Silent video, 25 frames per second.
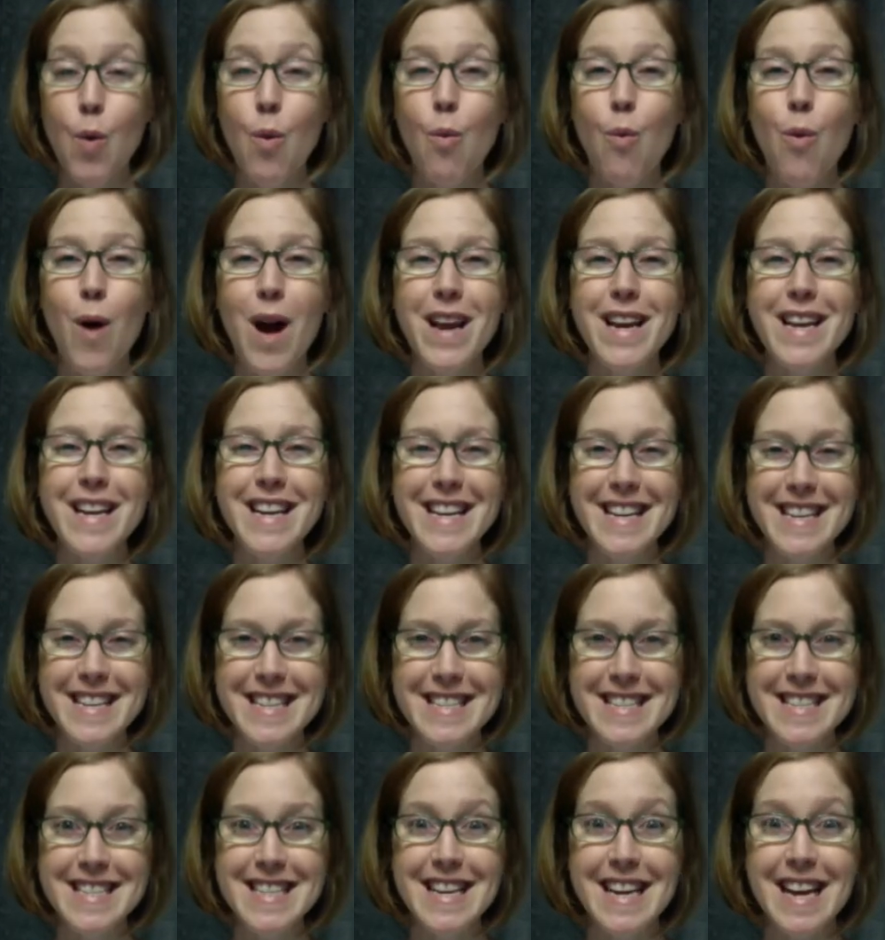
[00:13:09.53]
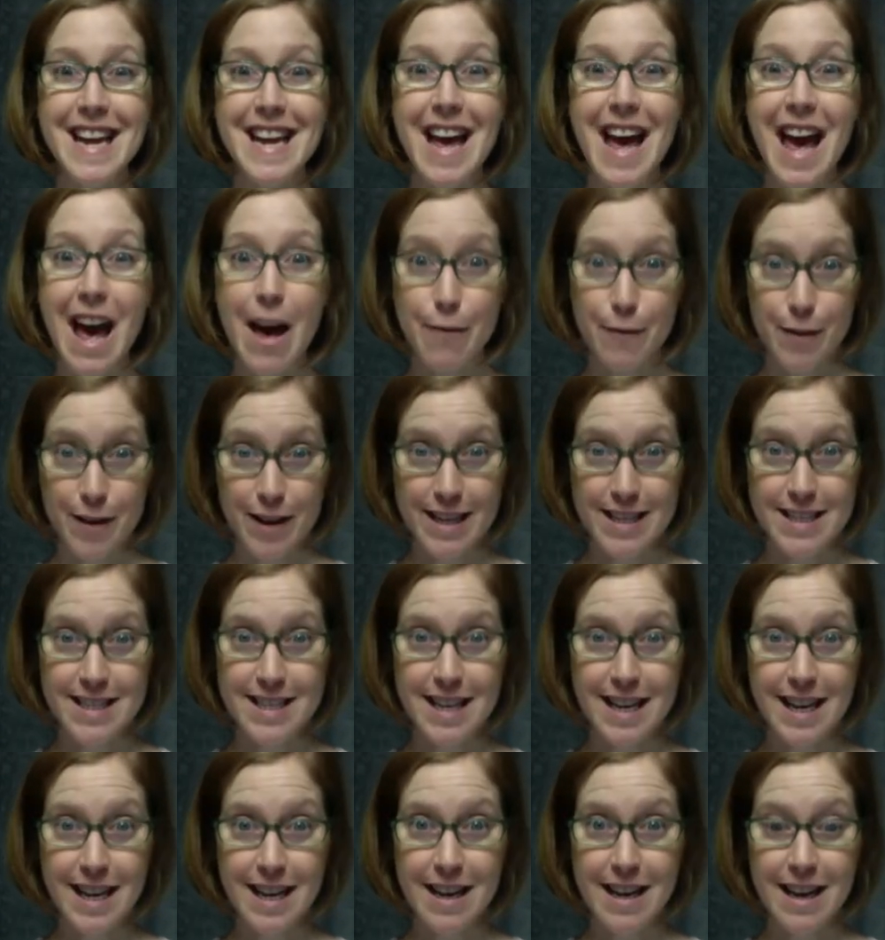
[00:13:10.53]
What is the
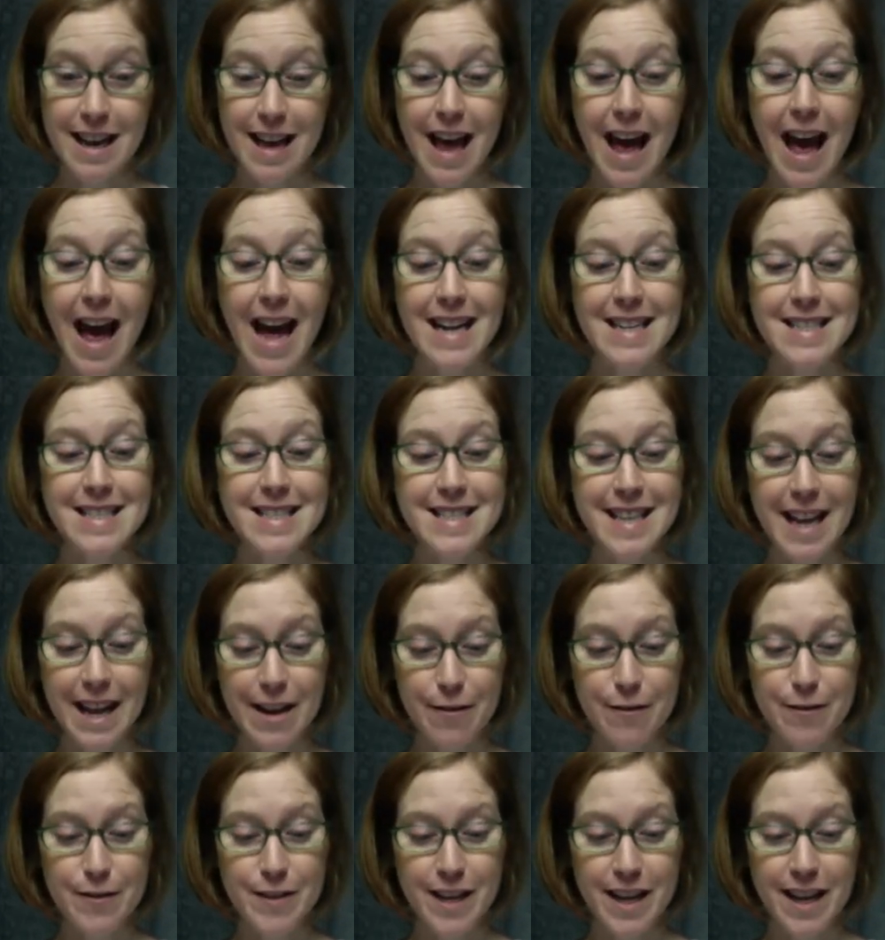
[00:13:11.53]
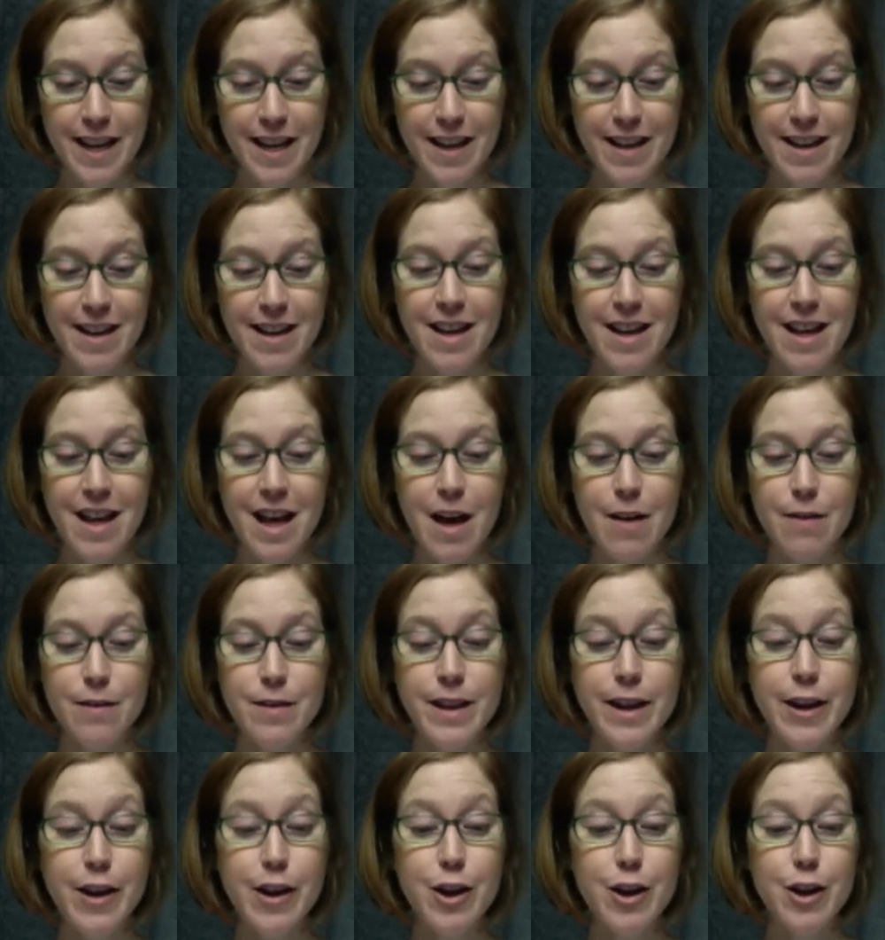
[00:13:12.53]
efficacy and safety of
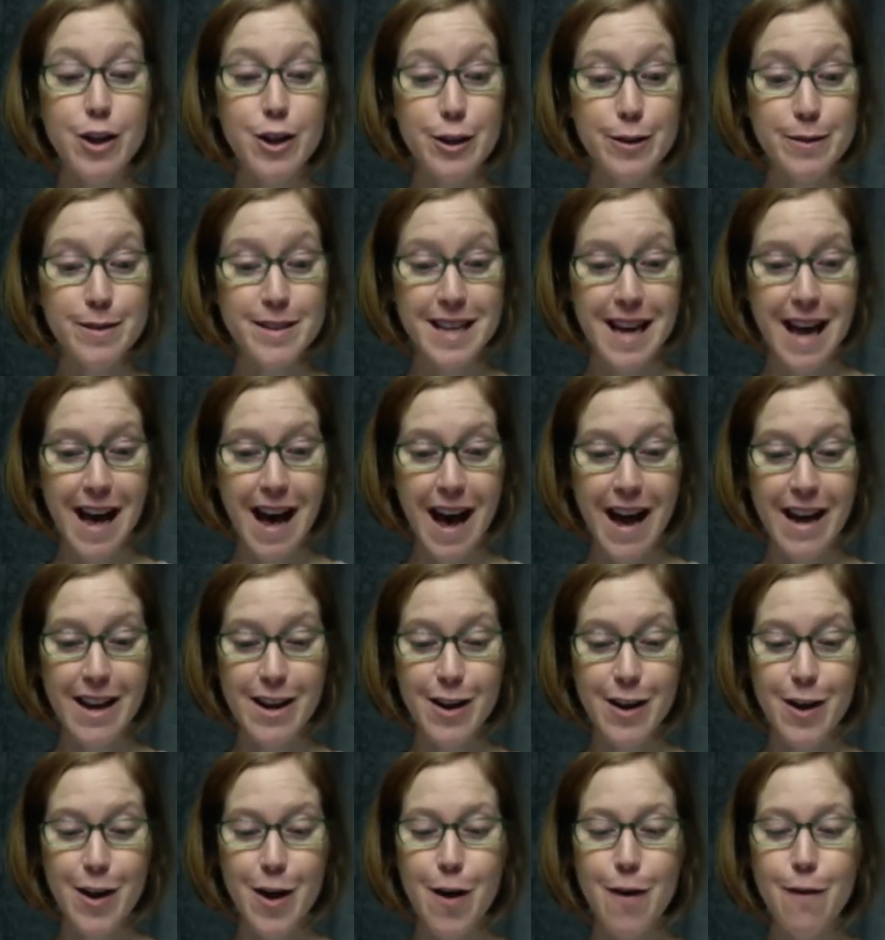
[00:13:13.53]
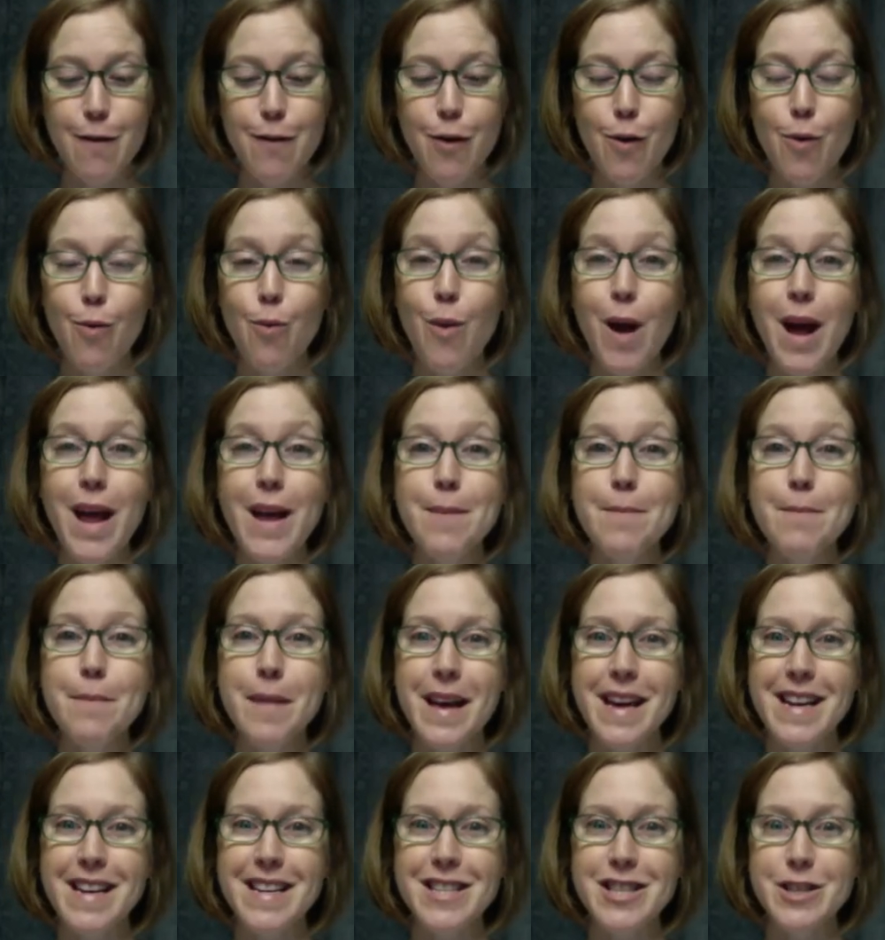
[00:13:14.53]
liraglutide for weight
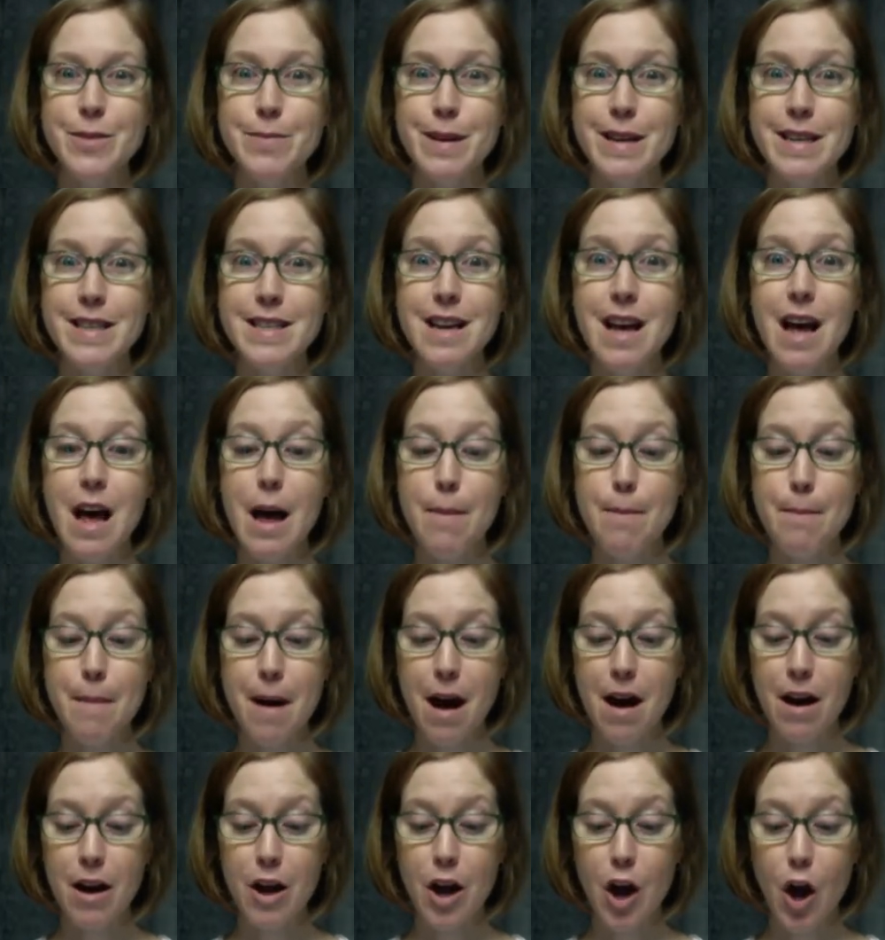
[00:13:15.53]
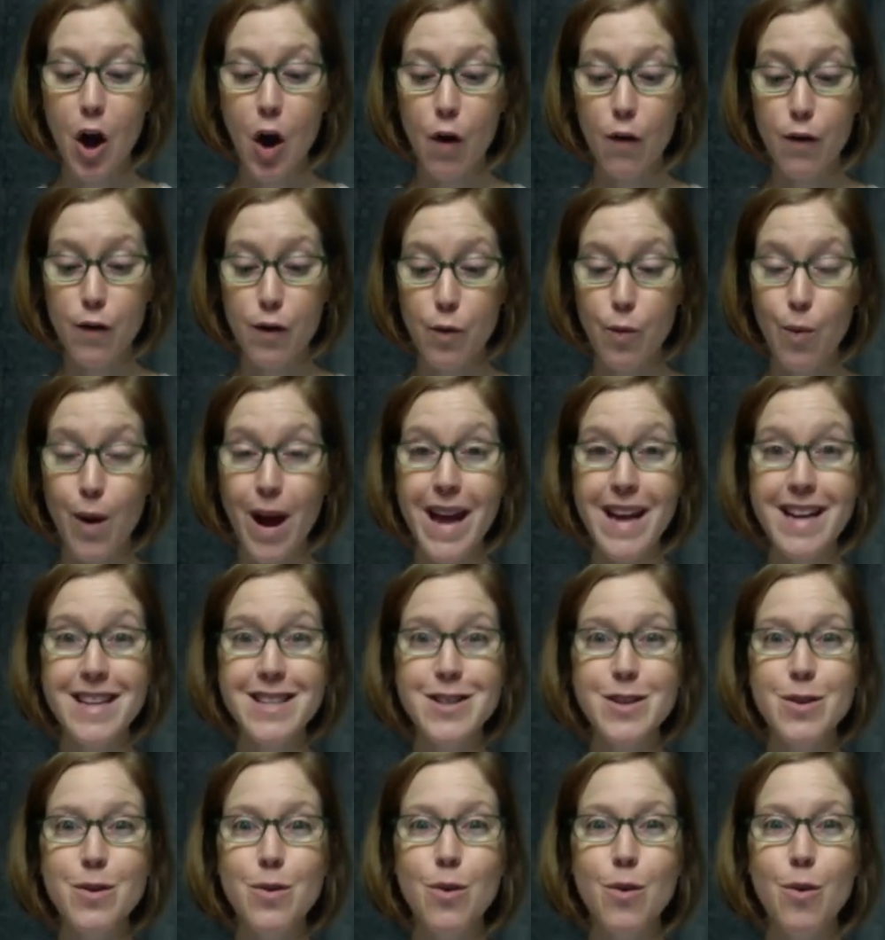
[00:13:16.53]
management among
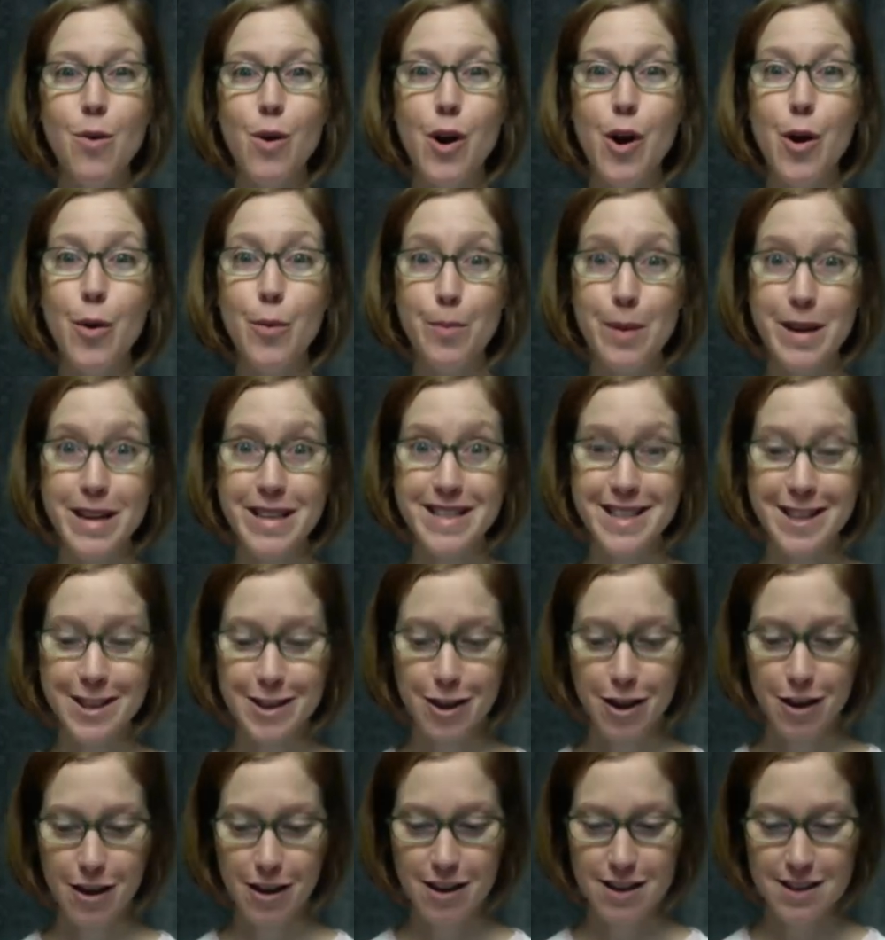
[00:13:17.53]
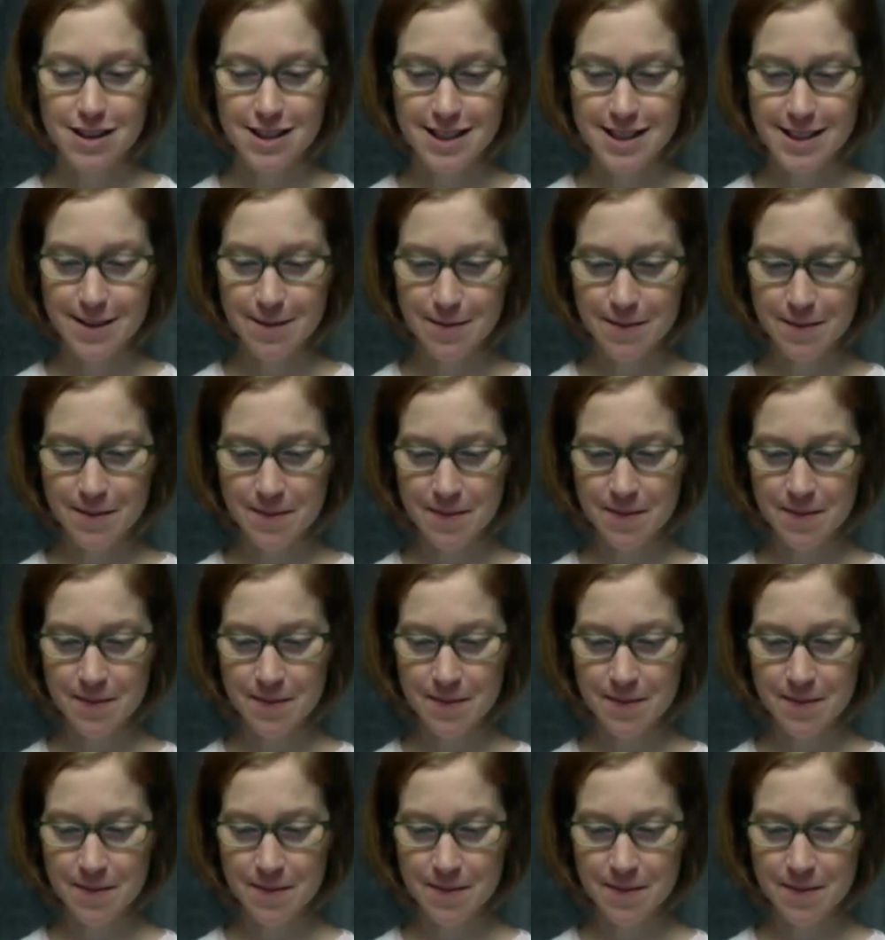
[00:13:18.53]
overweight or obese adults?